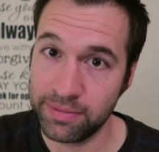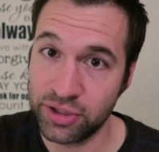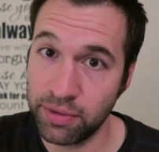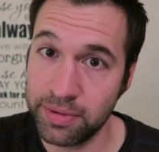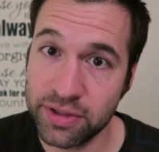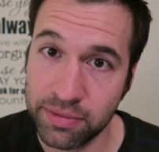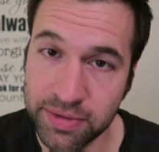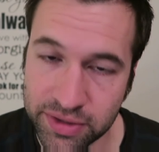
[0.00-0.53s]

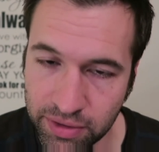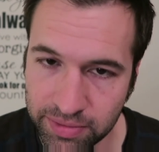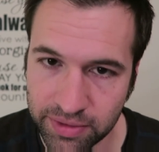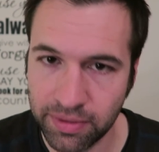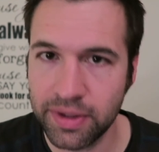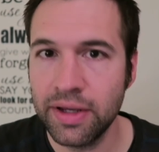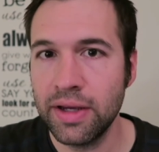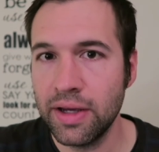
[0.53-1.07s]
Stupid, stupid, stupid,
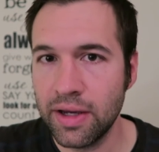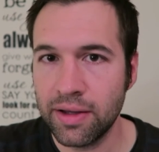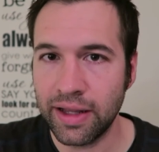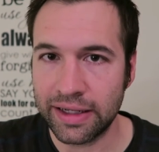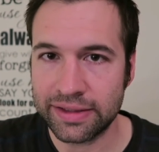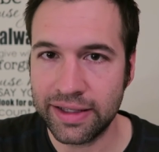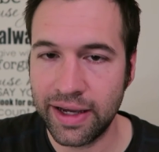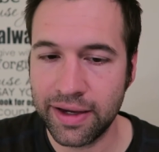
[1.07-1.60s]
stupid
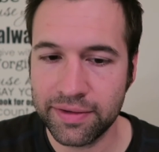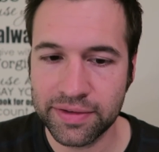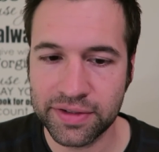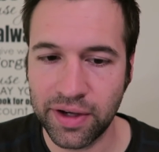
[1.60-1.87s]
like that.